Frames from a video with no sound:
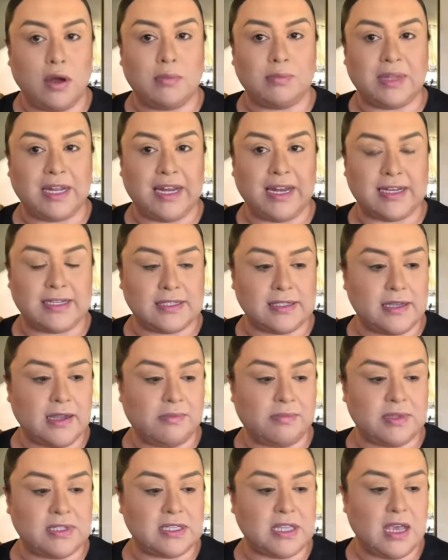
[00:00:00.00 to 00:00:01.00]
the next
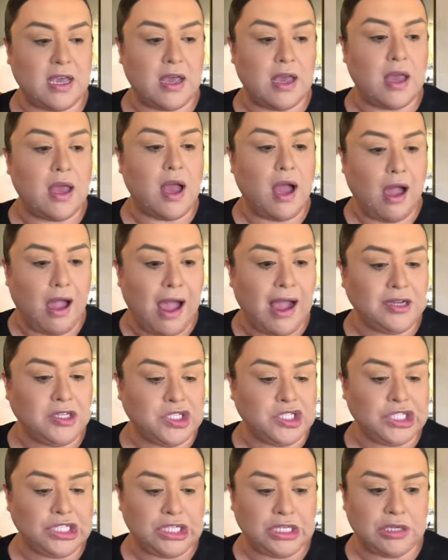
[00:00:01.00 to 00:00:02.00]
step is, I
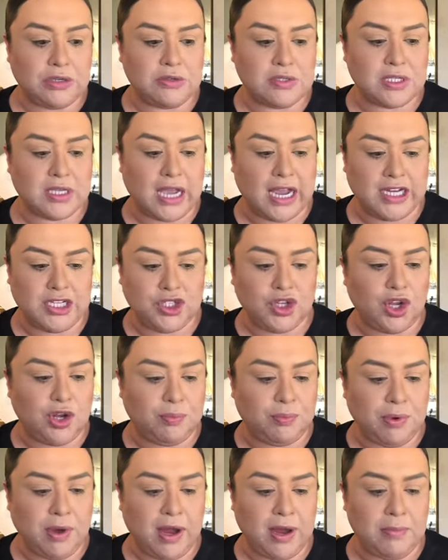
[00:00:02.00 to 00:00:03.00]
actually used the eyeshadow
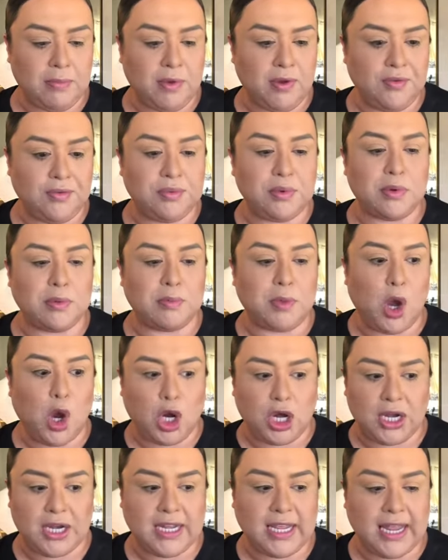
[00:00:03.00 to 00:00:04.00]
primer from
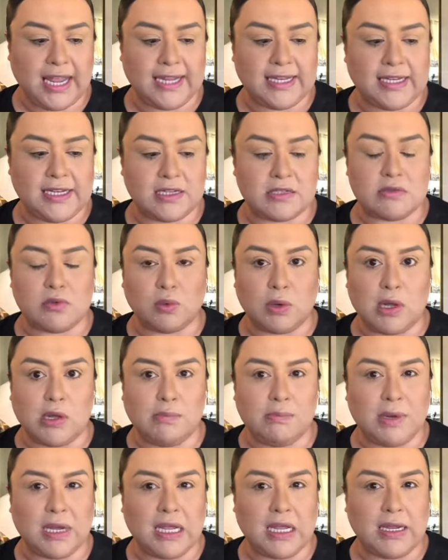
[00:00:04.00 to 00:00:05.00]
Hard Candy as well,
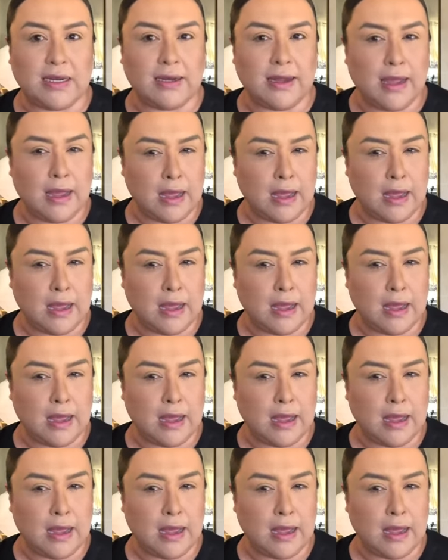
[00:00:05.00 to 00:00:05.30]
but